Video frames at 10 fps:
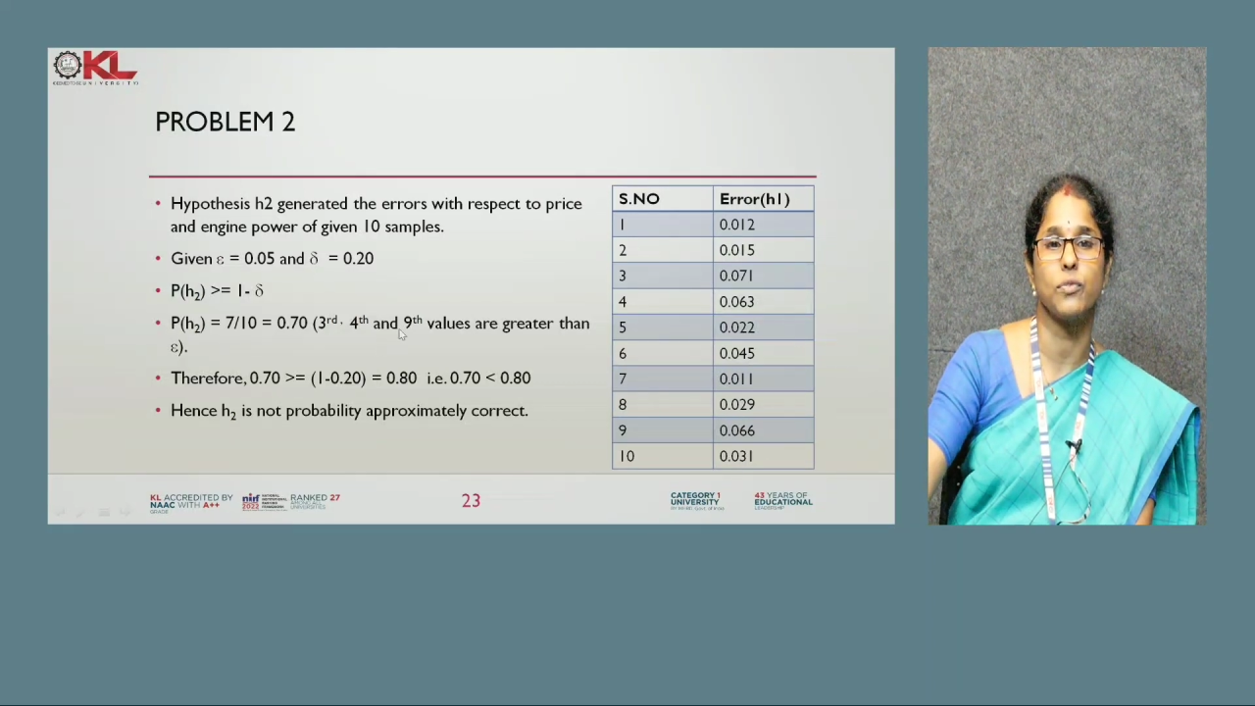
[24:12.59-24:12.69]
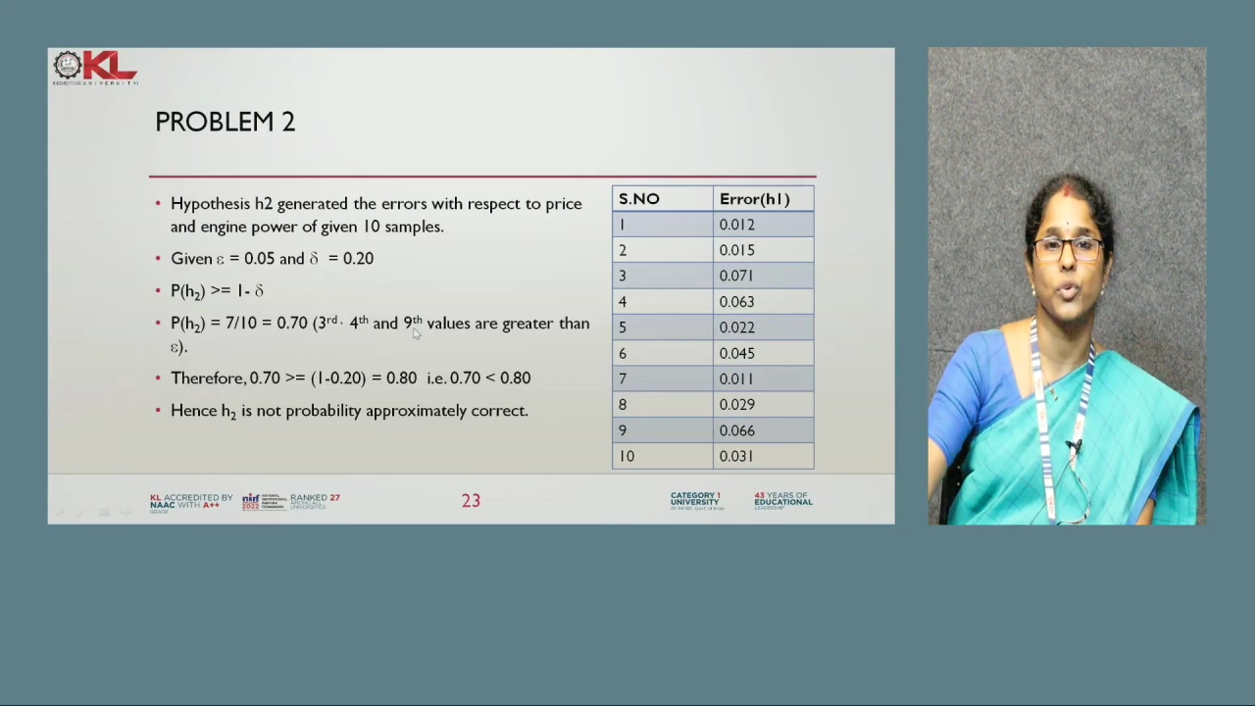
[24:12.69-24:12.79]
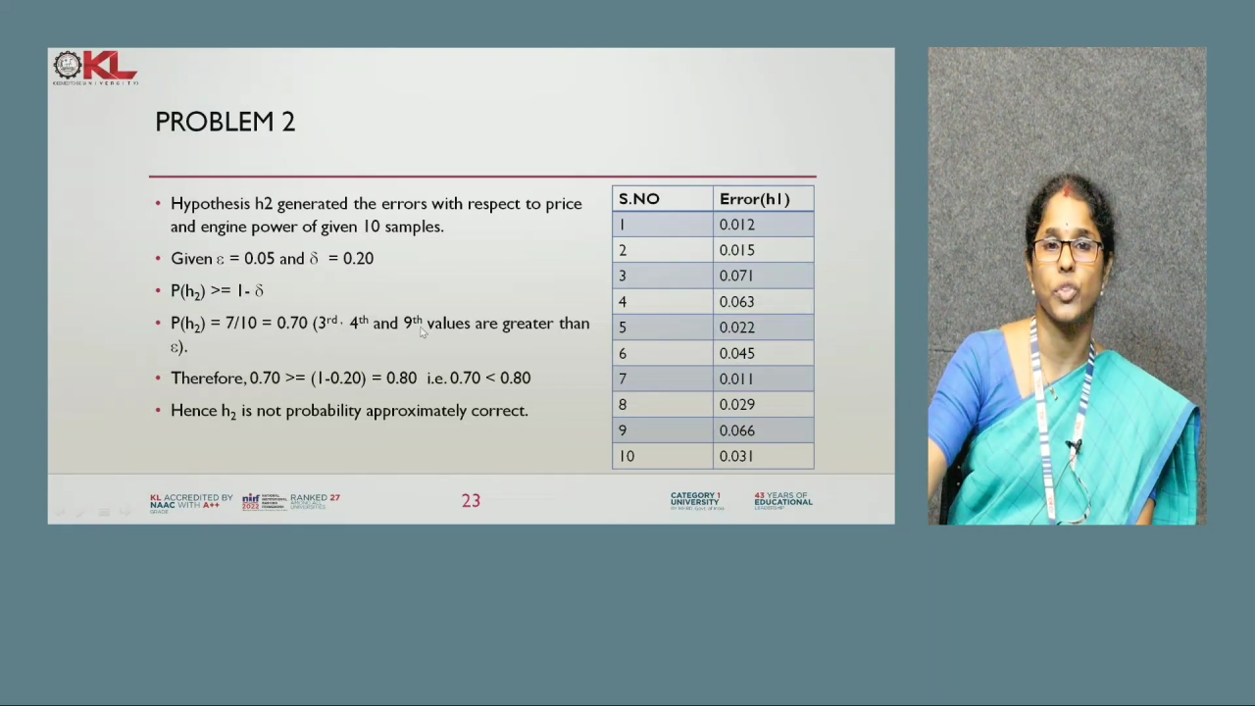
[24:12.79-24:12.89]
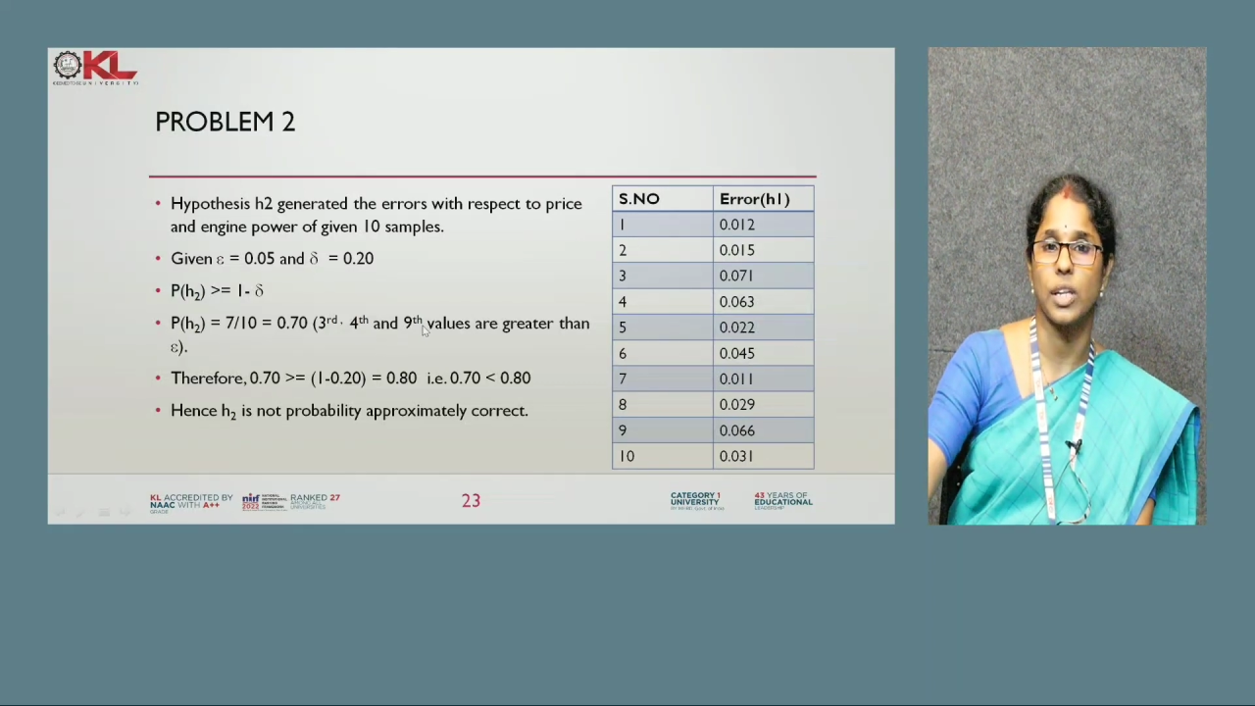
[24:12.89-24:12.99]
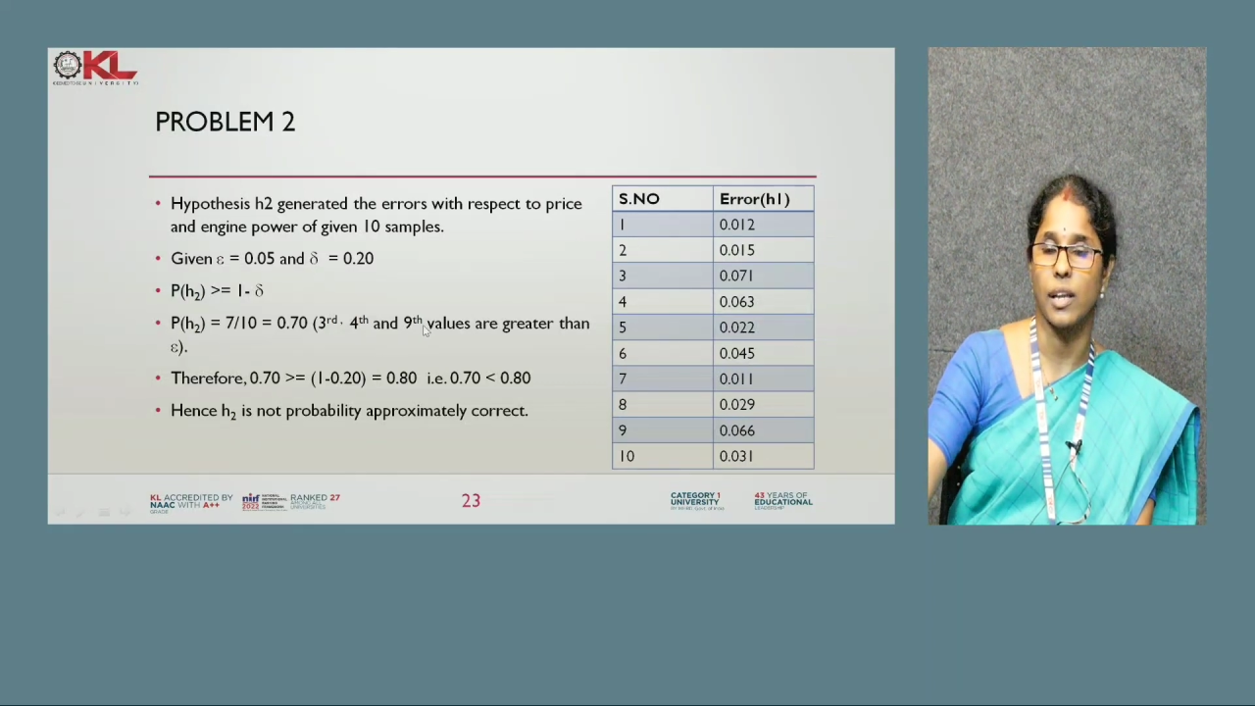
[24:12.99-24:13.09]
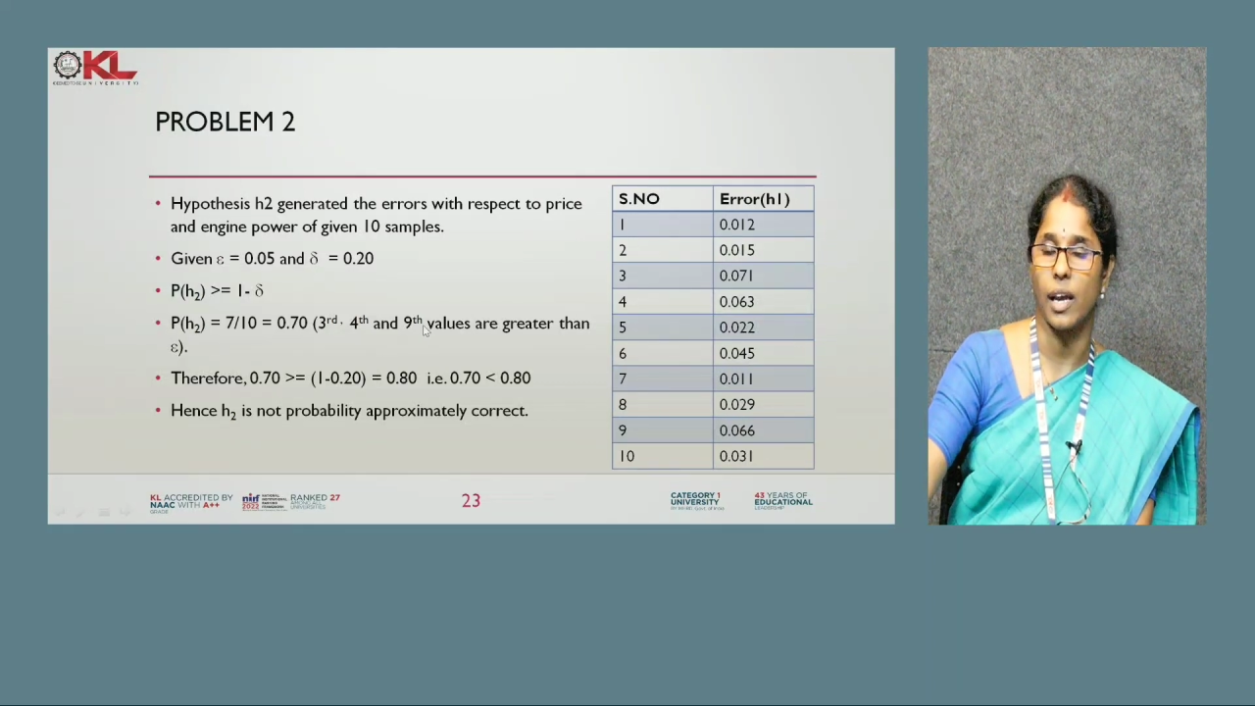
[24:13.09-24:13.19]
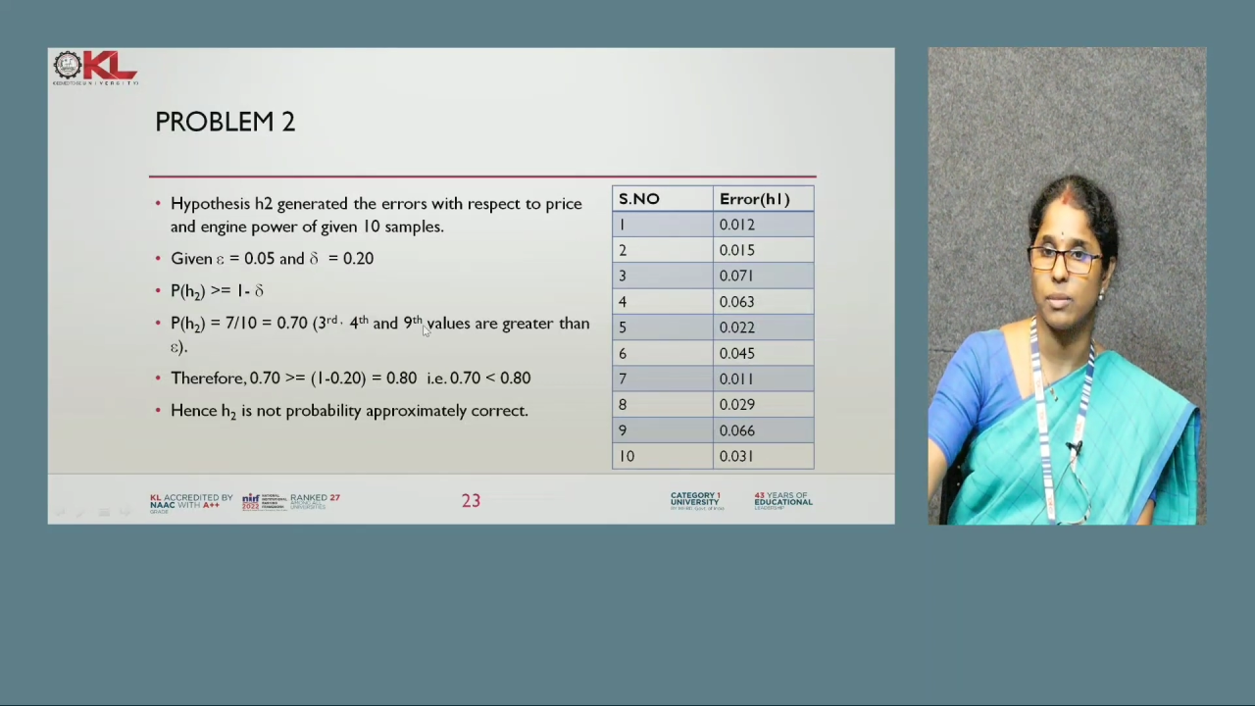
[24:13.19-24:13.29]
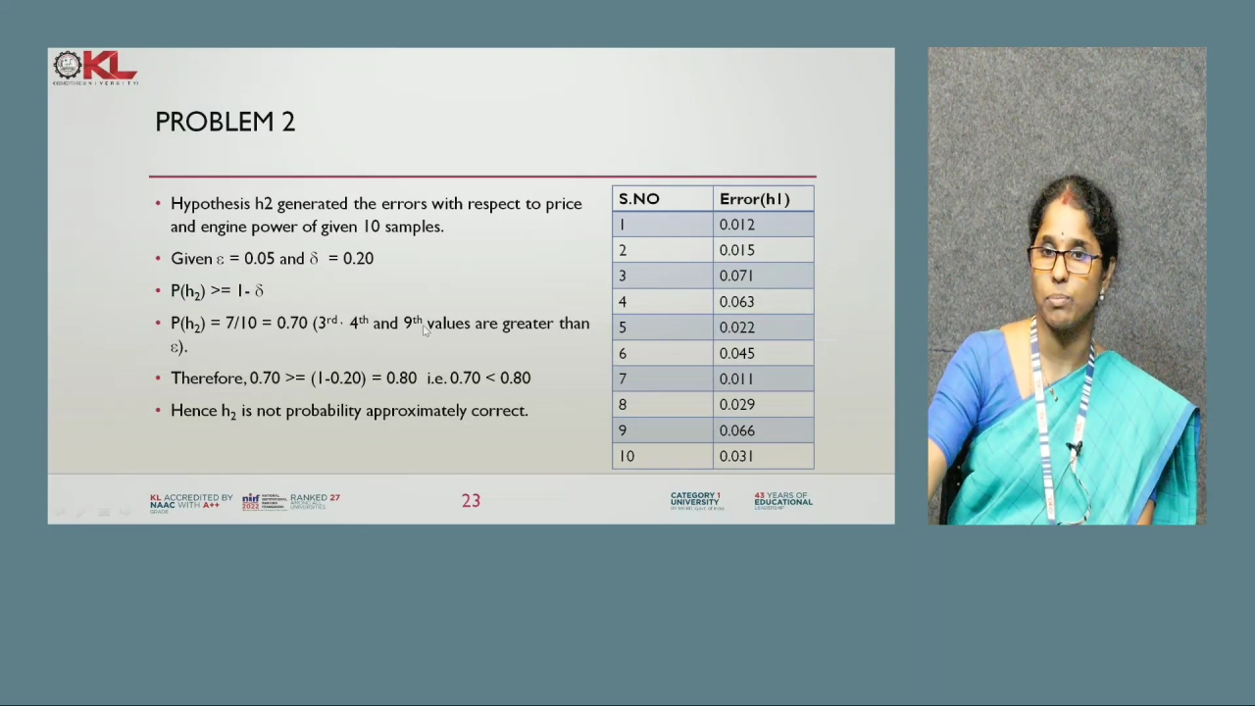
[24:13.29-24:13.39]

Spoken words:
4th and 9th